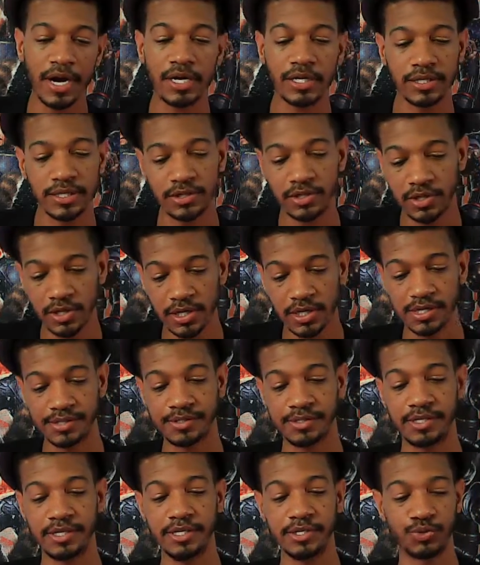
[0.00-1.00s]
does
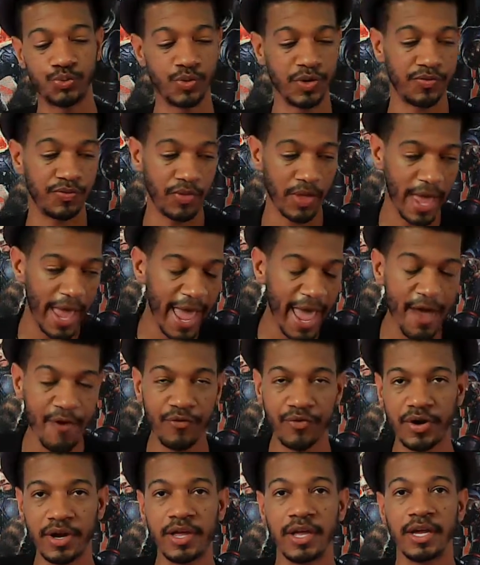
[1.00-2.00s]
this with
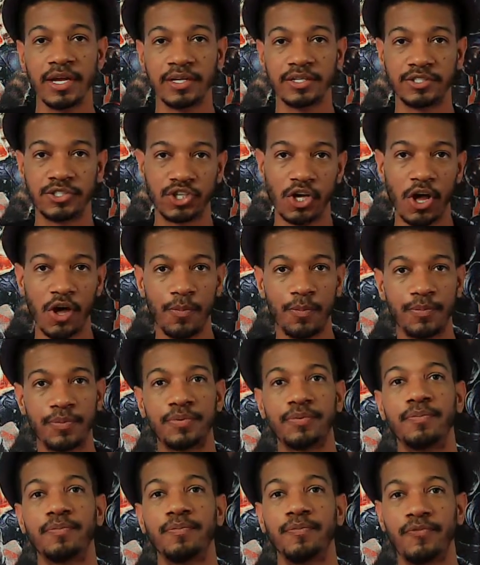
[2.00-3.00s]
every top
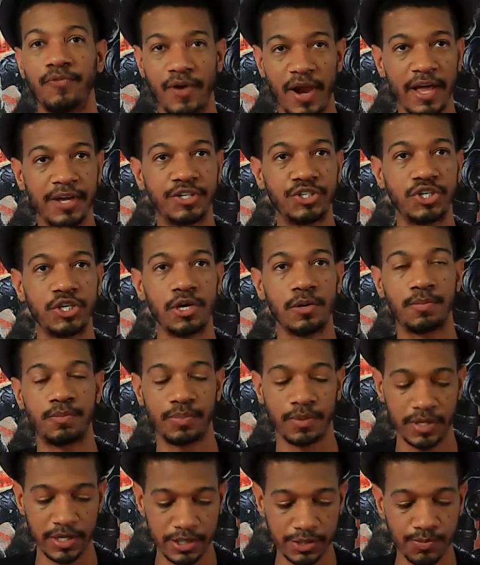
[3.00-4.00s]
flagship
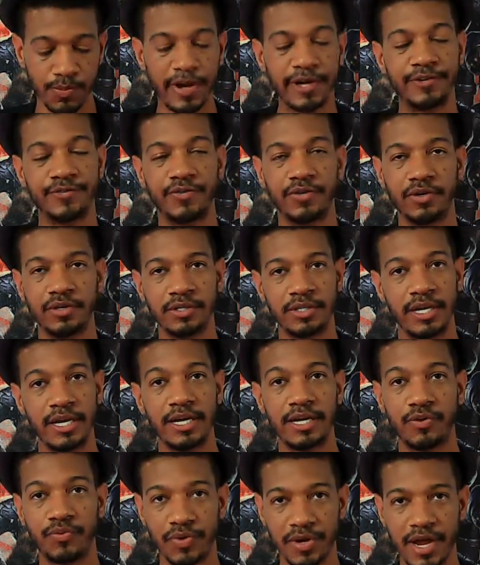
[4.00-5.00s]
smartphone they
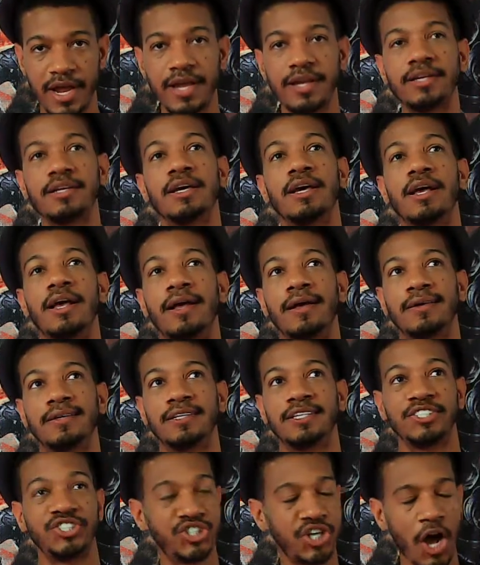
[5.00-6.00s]
create.
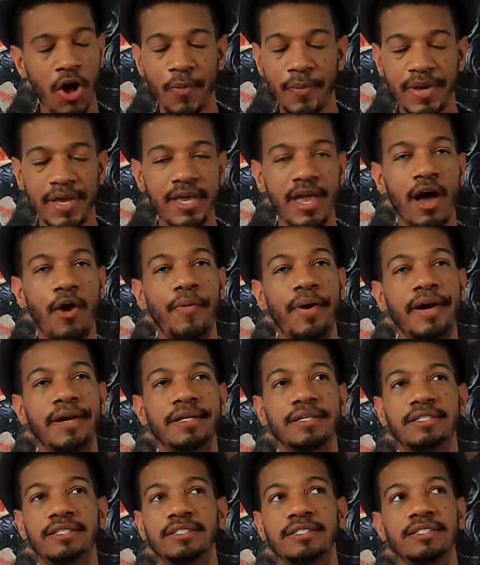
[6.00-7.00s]
Xiaomi already
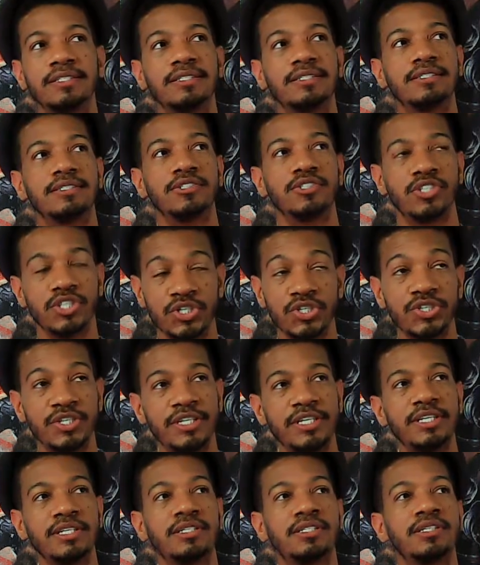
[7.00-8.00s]
do
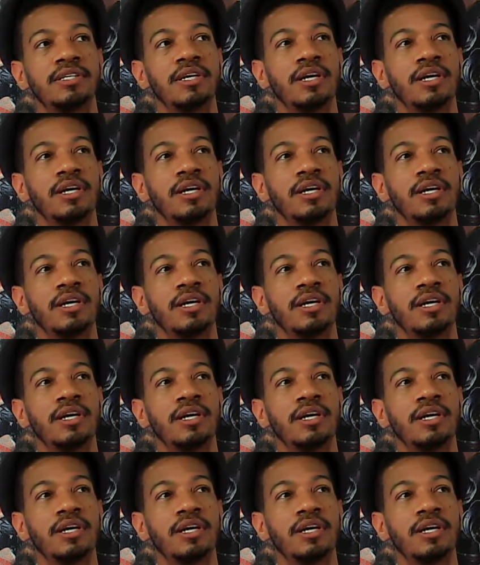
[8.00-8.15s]
this,